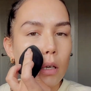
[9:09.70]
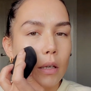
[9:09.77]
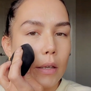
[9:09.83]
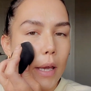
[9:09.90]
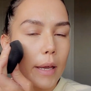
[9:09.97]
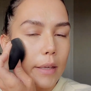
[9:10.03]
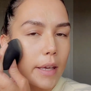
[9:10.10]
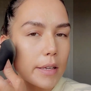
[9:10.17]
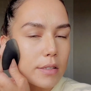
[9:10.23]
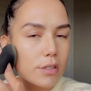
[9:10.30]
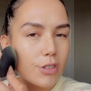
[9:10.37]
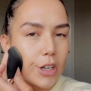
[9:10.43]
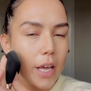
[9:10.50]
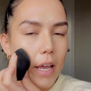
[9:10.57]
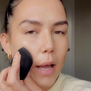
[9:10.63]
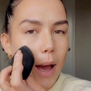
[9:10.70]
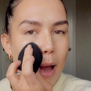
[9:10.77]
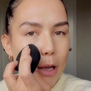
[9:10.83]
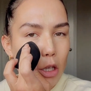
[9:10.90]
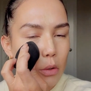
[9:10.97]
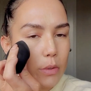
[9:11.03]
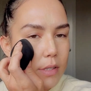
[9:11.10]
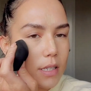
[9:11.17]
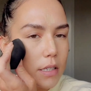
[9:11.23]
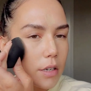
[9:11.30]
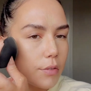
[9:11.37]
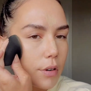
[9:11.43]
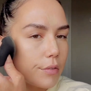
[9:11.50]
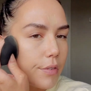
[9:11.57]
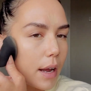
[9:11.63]
Yeah, yesterday I used a
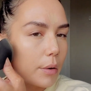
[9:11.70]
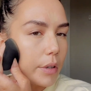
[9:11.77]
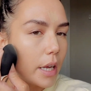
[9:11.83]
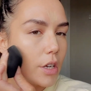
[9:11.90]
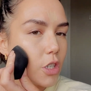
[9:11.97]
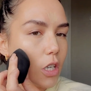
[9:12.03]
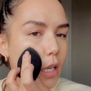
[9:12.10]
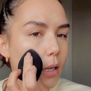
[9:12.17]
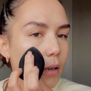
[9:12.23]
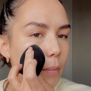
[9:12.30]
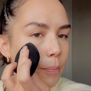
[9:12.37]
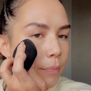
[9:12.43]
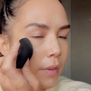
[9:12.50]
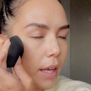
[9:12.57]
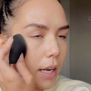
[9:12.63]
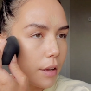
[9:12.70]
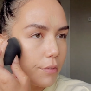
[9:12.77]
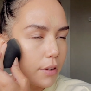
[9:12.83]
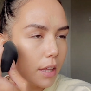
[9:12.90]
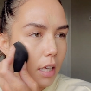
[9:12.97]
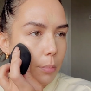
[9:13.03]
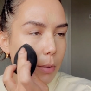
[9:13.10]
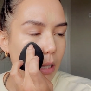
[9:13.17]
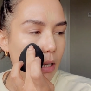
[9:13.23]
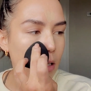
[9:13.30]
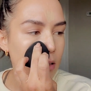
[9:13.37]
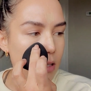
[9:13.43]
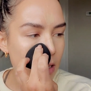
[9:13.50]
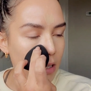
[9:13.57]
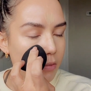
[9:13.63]
different foundation and I feel like
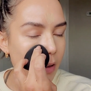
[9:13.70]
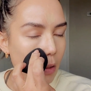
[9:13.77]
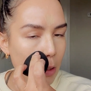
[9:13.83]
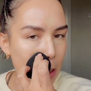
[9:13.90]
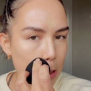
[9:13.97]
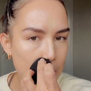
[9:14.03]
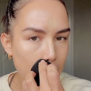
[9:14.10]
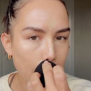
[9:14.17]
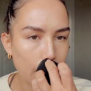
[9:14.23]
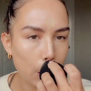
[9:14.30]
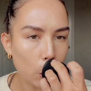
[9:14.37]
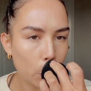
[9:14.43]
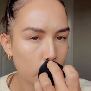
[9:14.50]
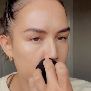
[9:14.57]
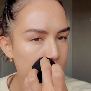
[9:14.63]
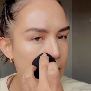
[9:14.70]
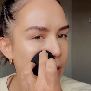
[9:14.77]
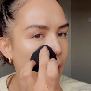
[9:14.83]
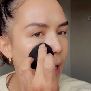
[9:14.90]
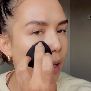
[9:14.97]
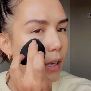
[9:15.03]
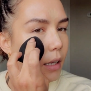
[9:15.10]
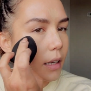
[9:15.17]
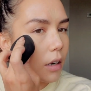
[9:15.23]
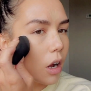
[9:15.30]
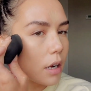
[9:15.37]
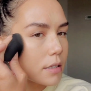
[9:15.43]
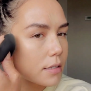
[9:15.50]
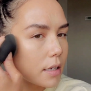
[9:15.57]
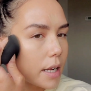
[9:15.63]
because the foundation I used today, it
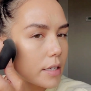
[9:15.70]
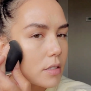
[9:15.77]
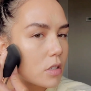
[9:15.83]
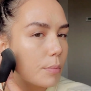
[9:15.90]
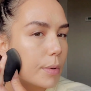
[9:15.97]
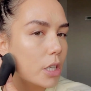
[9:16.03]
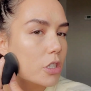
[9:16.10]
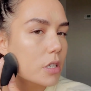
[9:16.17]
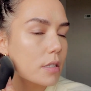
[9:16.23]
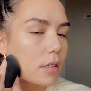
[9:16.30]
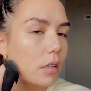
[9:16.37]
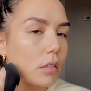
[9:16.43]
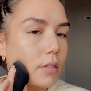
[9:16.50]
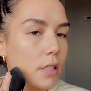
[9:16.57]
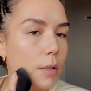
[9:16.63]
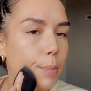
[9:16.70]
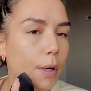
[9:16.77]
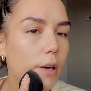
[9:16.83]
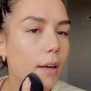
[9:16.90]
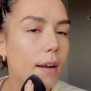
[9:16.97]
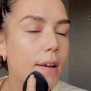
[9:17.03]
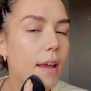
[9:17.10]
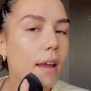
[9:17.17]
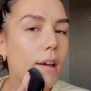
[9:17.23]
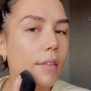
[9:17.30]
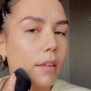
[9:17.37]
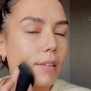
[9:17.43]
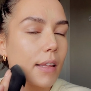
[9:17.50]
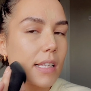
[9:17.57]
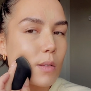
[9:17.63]
oxidized so much, it's a little deeper. I
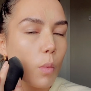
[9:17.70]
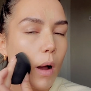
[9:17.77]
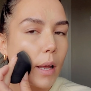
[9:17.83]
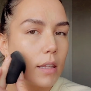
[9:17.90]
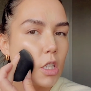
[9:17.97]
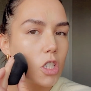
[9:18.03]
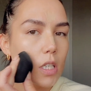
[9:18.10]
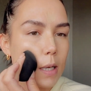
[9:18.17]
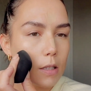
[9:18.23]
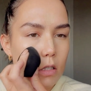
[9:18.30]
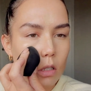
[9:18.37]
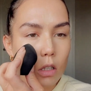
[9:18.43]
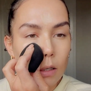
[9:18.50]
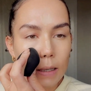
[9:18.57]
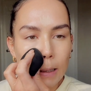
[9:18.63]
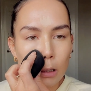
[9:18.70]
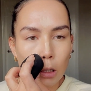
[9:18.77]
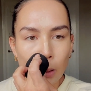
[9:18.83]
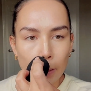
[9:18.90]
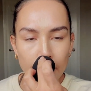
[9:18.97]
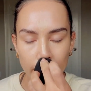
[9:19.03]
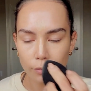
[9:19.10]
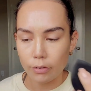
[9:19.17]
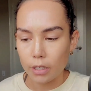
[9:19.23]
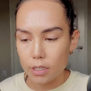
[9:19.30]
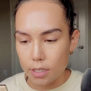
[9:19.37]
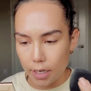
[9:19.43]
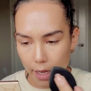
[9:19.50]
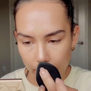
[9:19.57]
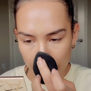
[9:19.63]
think that's why these shades are looking a little bit different
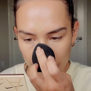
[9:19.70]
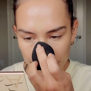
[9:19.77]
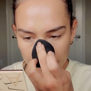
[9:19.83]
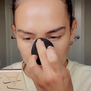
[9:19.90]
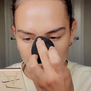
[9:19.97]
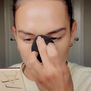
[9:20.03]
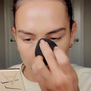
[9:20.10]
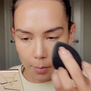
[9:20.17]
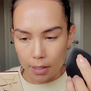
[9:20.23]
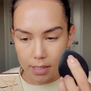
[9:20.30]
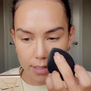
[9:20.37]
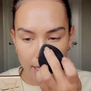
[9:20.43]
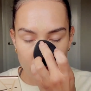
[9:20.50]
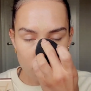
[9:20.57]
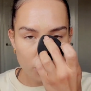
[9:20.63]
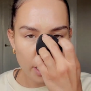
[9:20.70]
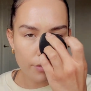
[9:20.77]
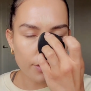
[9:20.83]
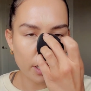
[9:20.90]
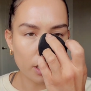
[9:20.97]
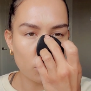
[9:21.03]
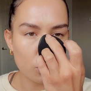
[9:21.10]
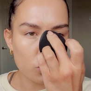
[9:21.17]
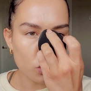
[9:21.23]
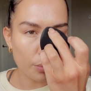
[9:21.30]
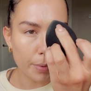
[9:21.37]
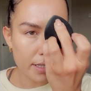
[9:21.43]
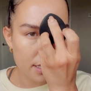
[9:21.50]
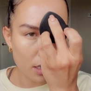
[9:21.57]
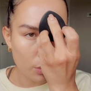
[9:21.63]
today. Because yesterday I felt like Neutral
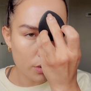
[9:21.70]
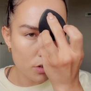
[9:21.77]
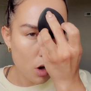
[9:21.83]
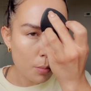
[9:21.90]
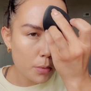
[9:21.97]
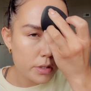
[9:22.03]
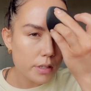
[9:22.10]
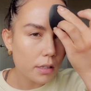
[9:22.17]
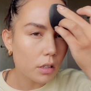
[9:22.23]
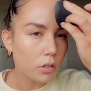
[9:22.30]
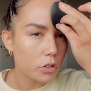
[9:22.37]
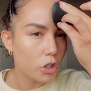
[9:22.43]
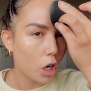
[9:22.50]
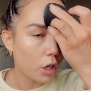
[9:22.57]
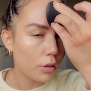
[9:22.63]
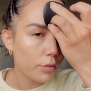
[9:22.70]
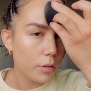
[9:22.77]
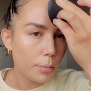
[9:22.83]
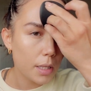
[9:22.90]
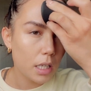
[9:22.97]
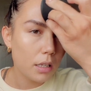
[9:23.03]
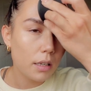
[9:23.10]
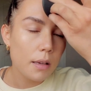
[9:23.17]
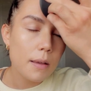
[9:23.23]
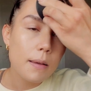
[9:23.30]
Biscuit was almost a little dark for me.